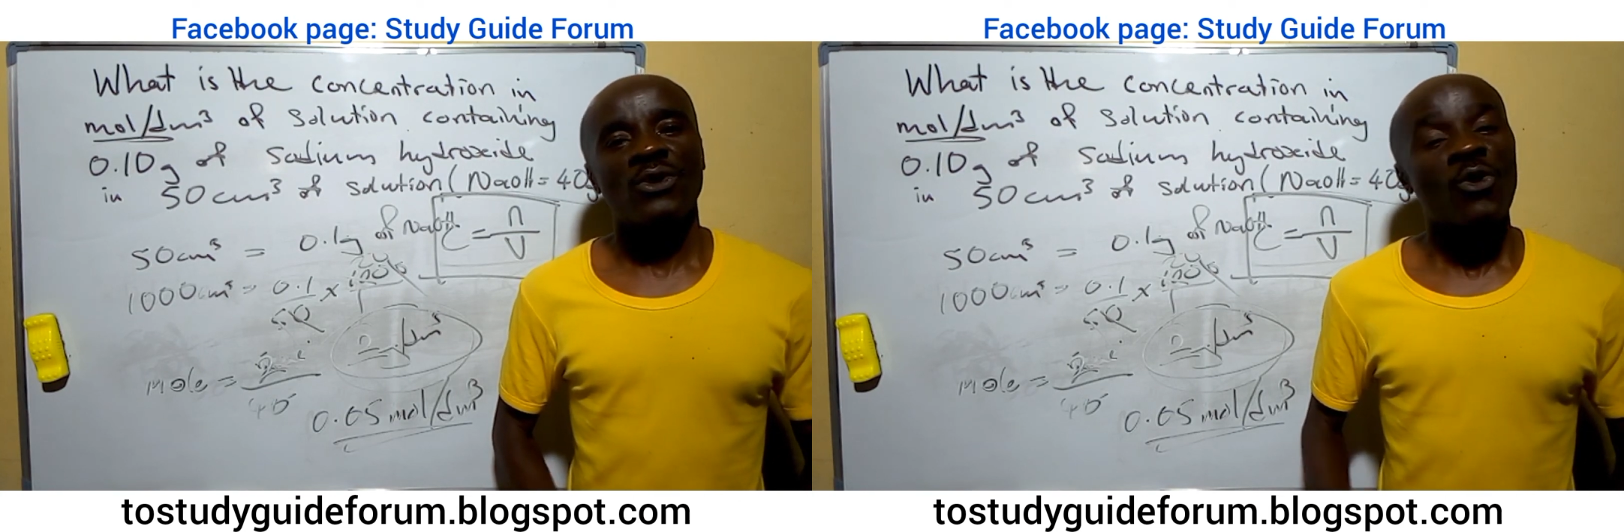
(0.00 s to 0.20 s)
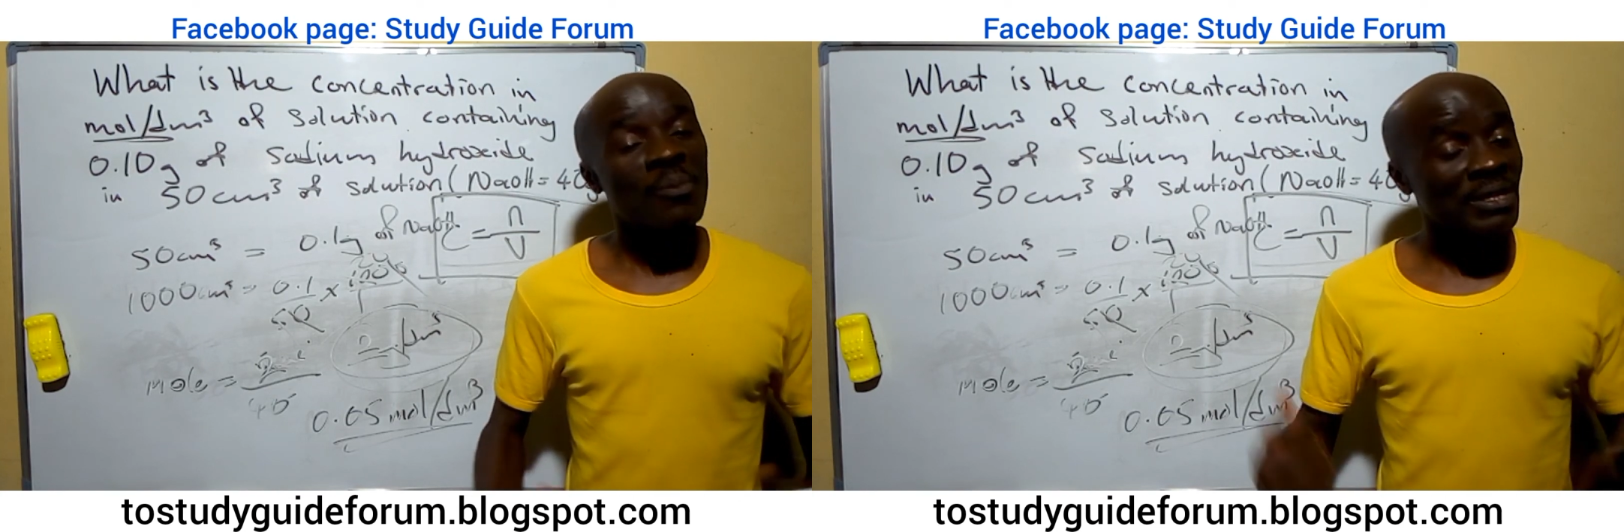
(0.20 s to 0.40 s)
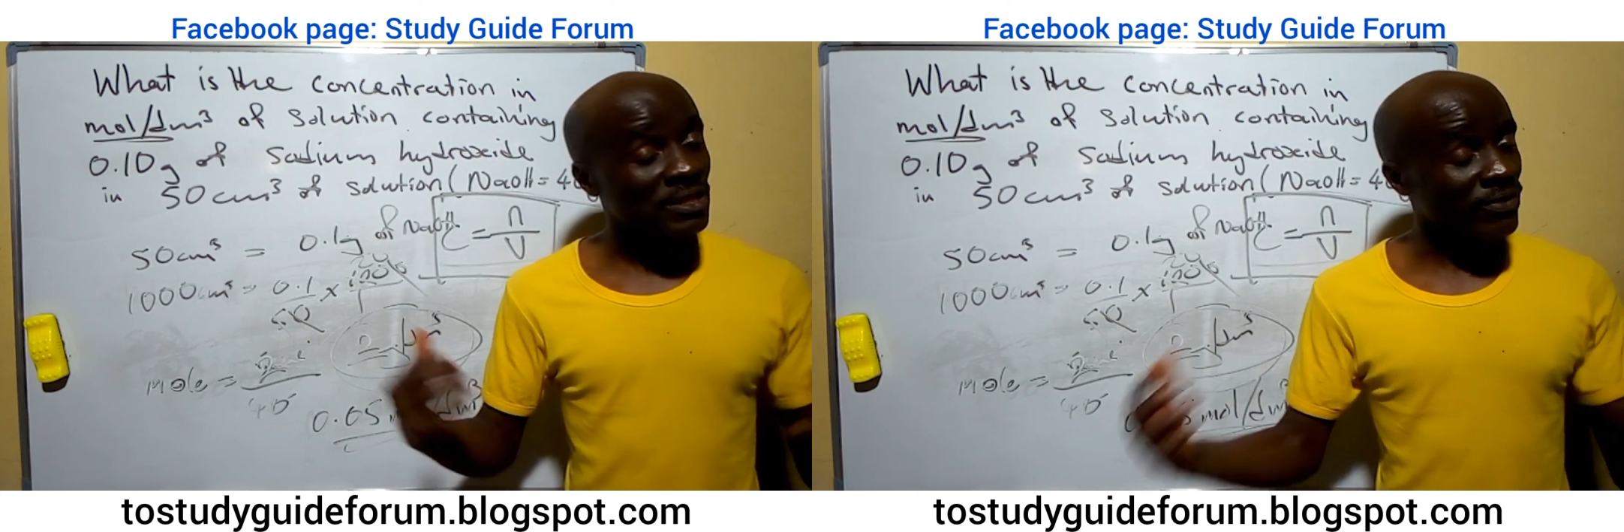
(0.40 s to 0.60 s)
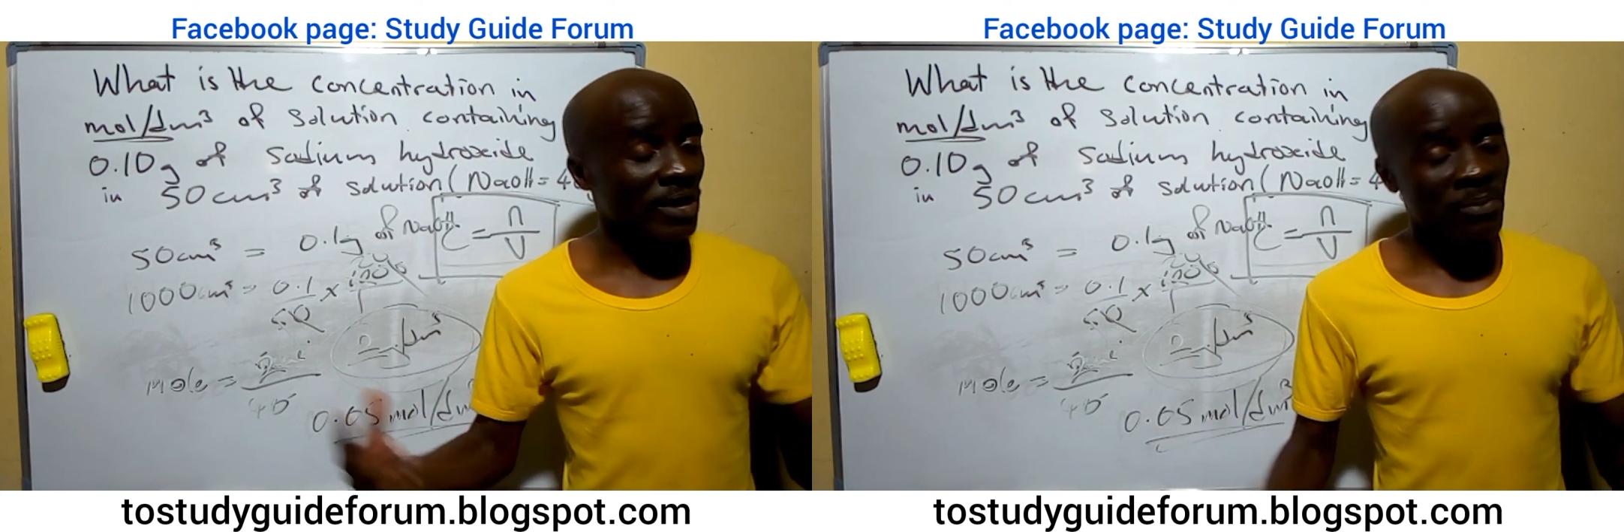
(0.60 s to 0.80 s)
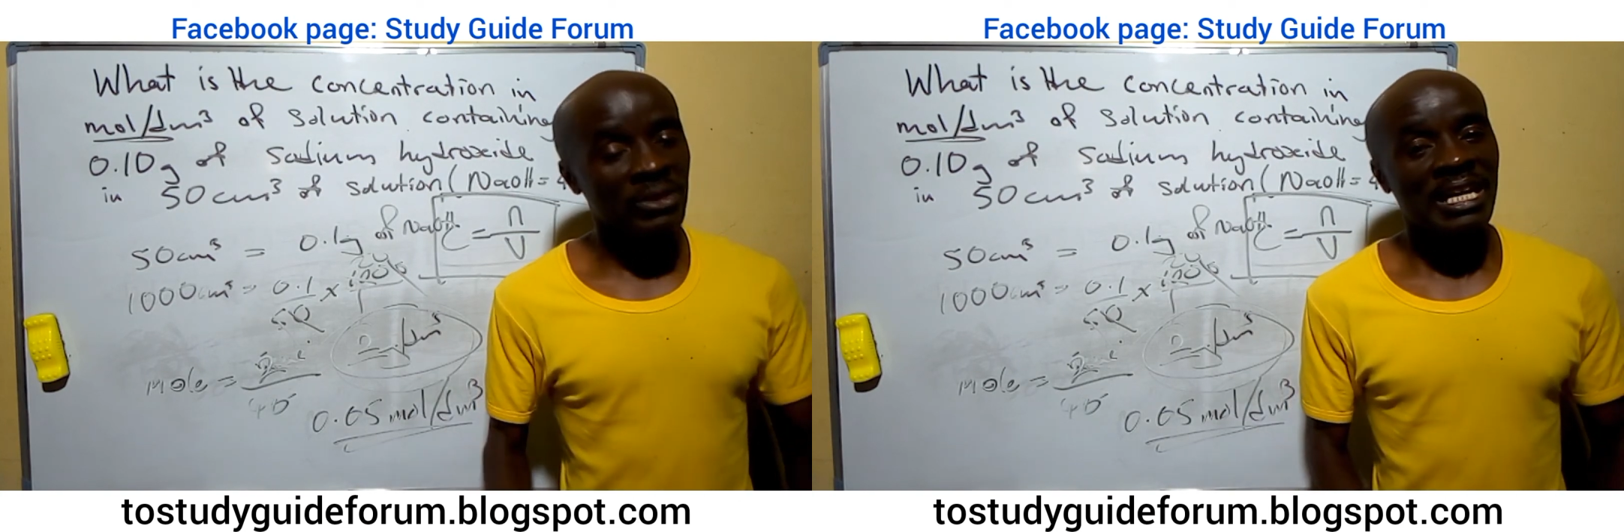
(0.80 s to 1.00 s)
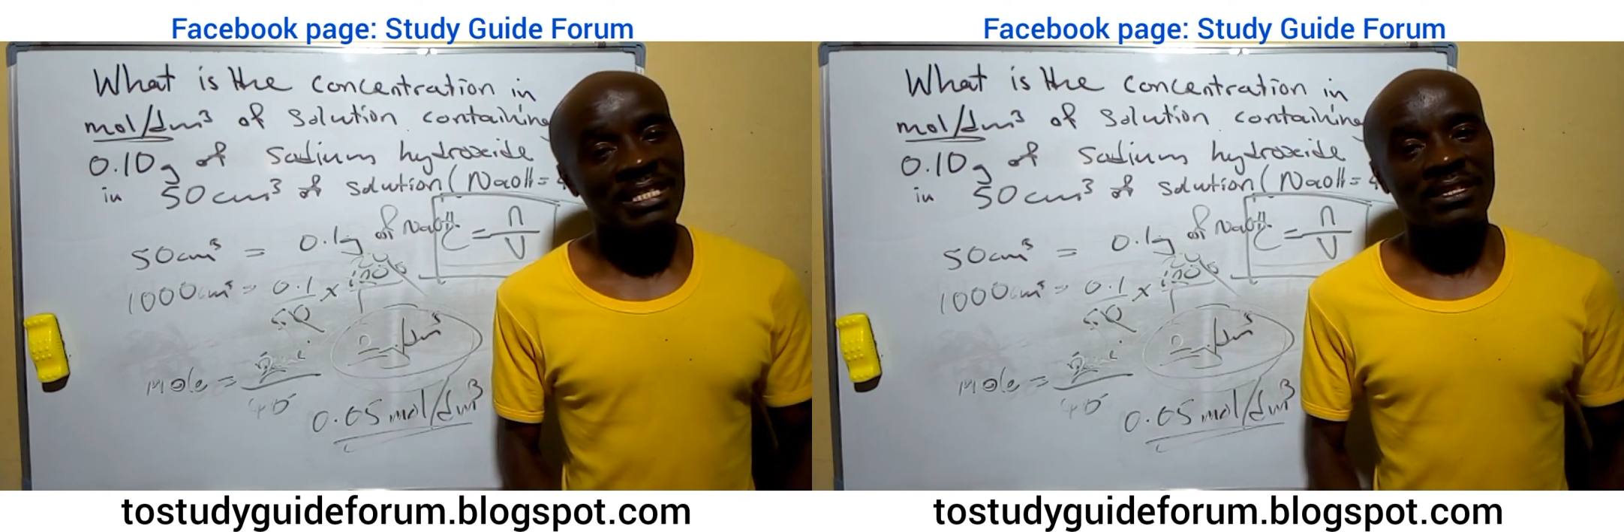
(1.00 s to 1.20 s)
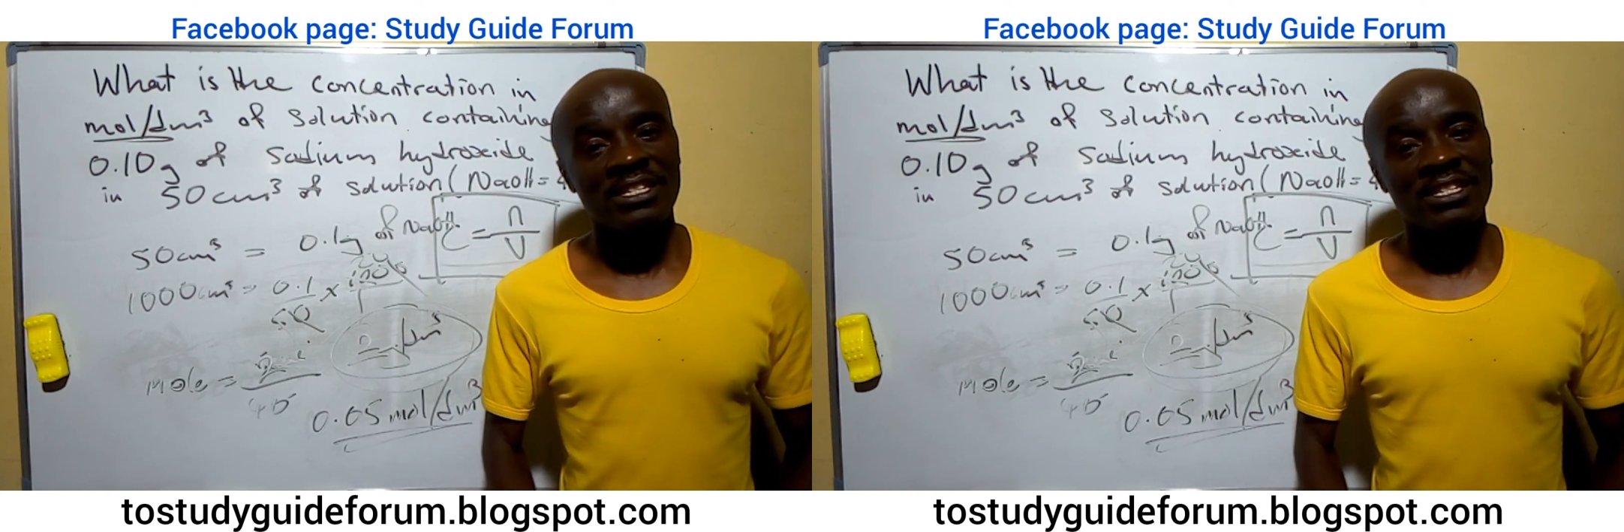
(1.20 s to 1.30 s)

comment is very important in